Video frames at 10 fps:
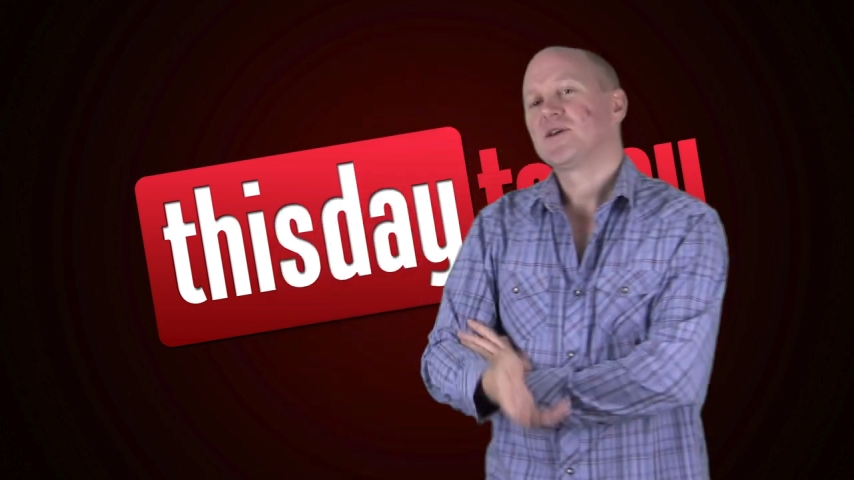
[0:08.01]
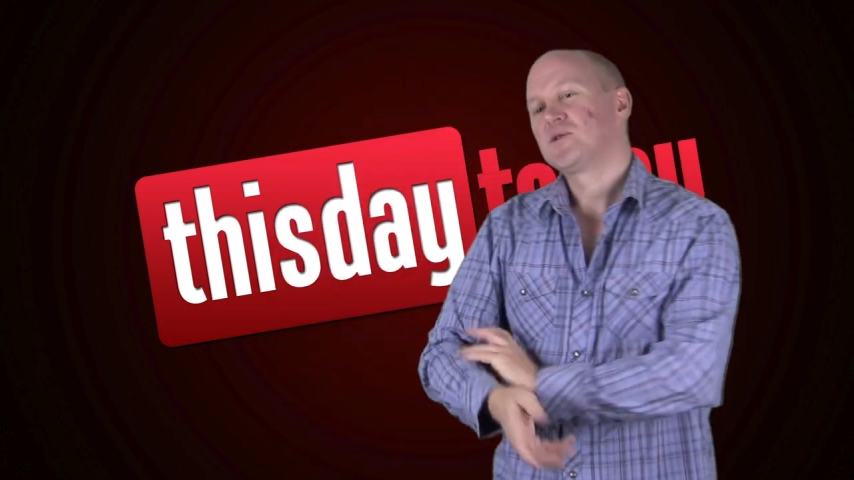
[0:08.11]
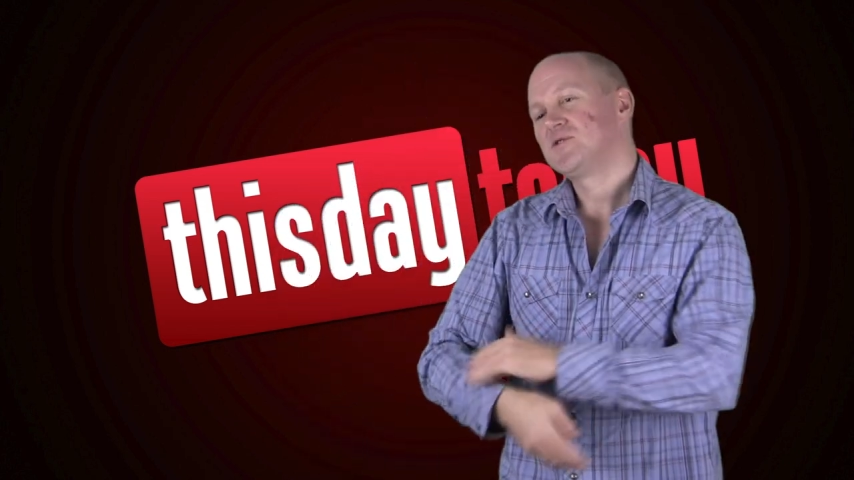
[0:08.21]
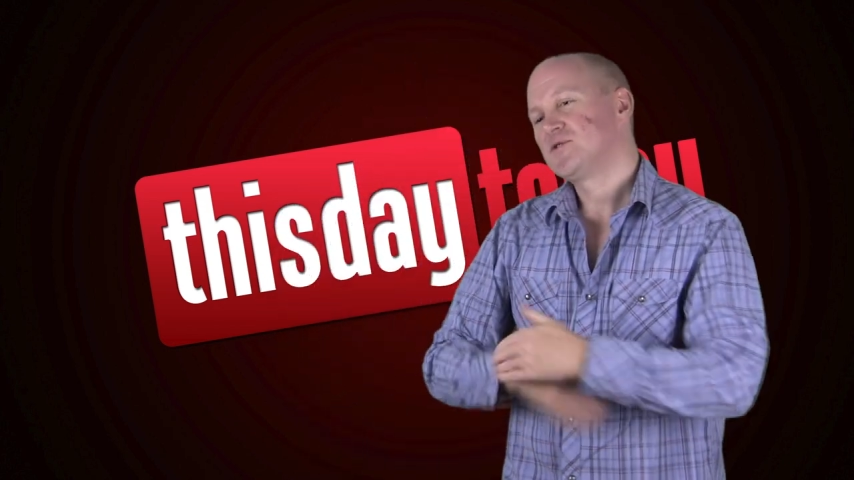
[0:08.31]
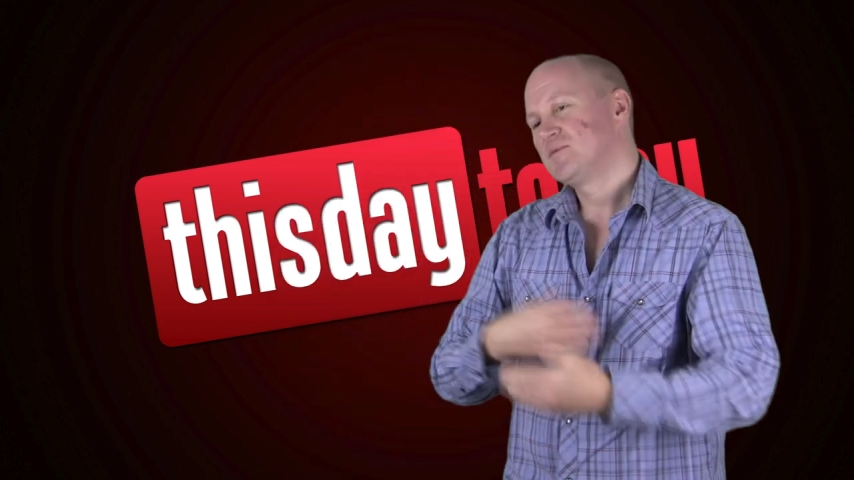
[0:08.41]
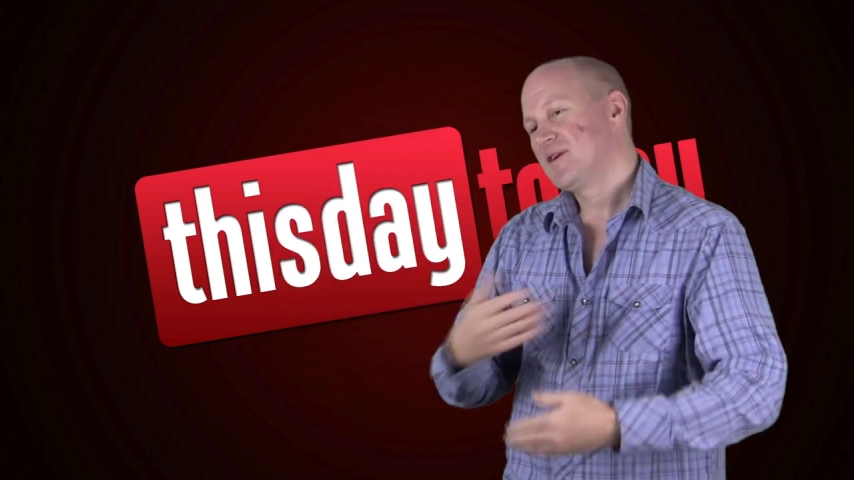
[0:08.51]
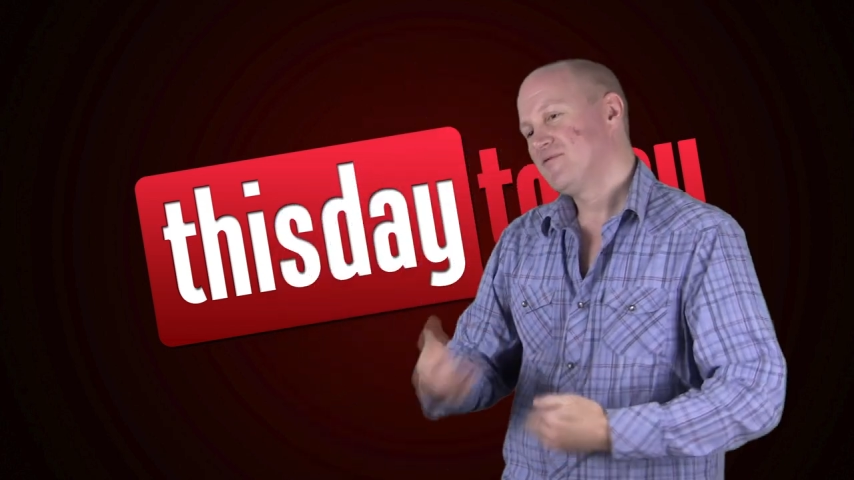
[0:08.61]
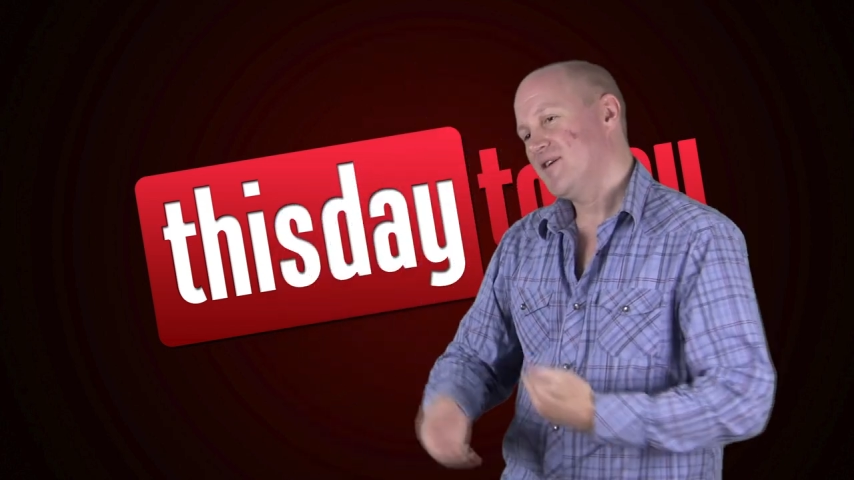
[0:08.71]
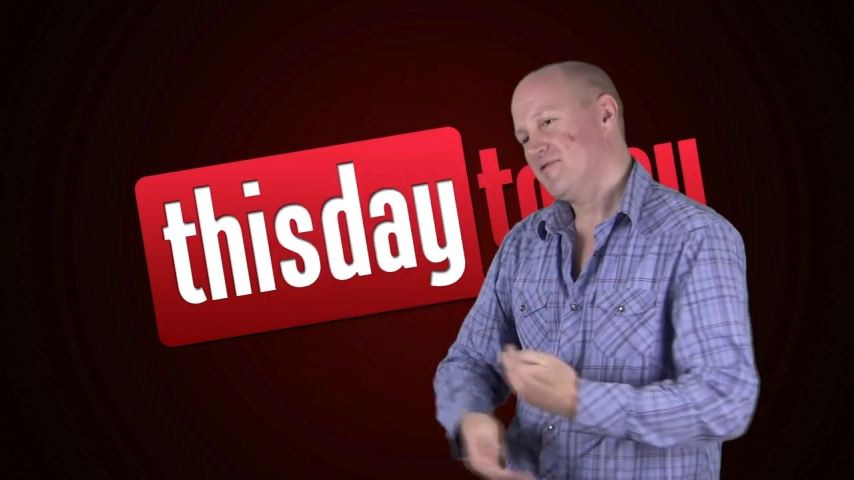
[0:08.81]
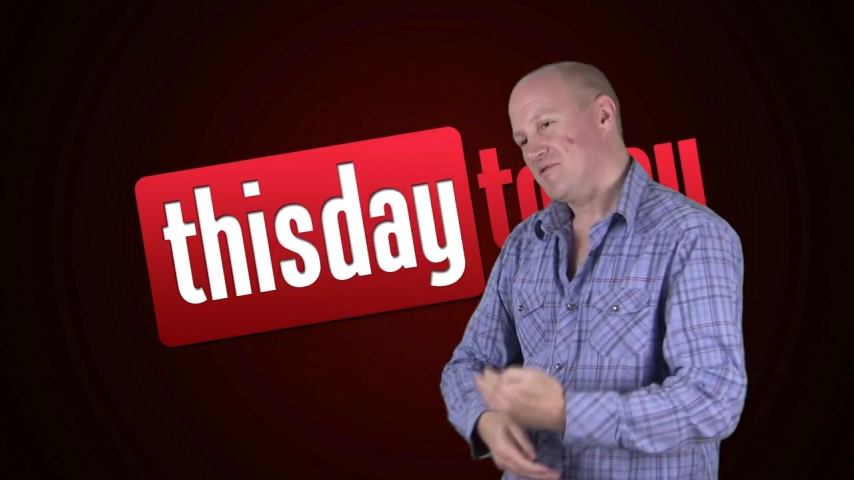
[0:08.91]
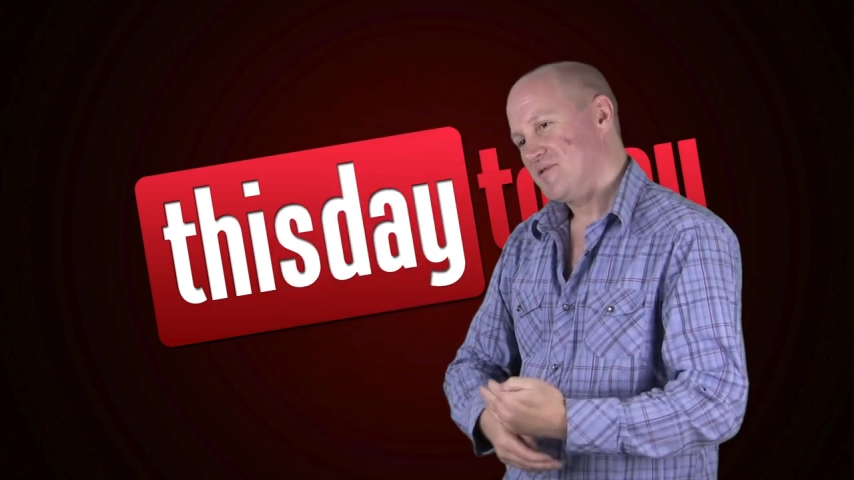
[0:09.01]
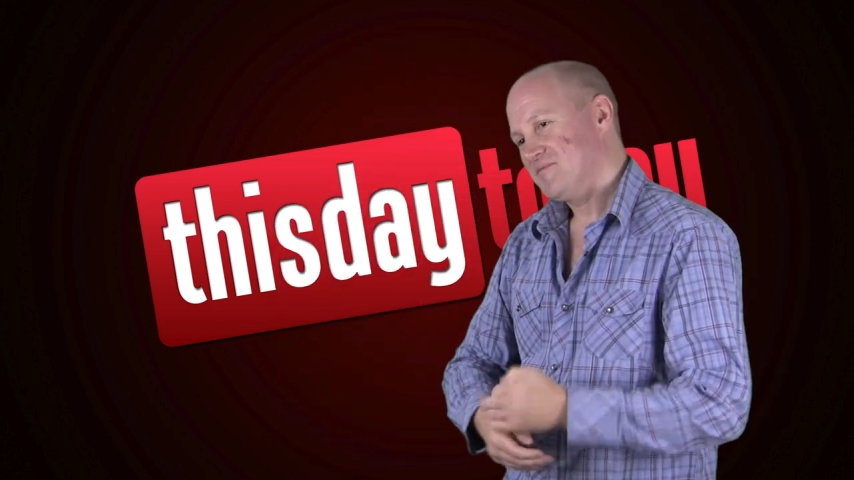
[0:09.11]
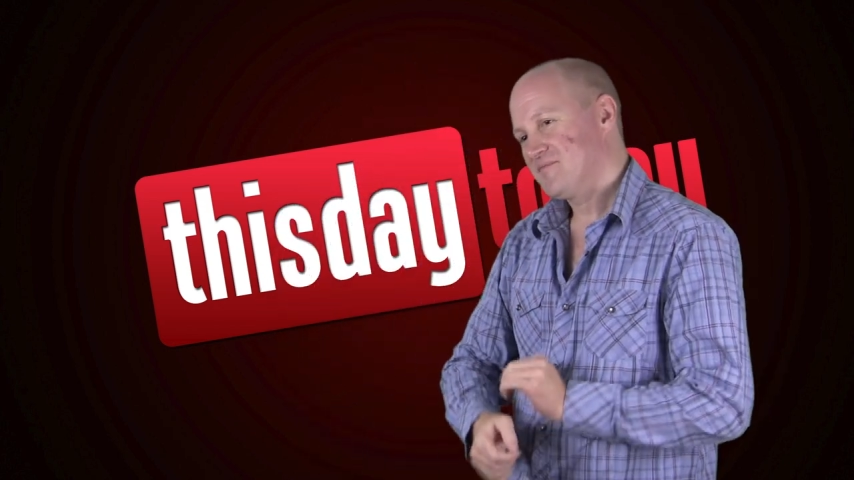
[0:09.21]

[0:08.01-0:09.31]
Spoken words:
could you do me a favour?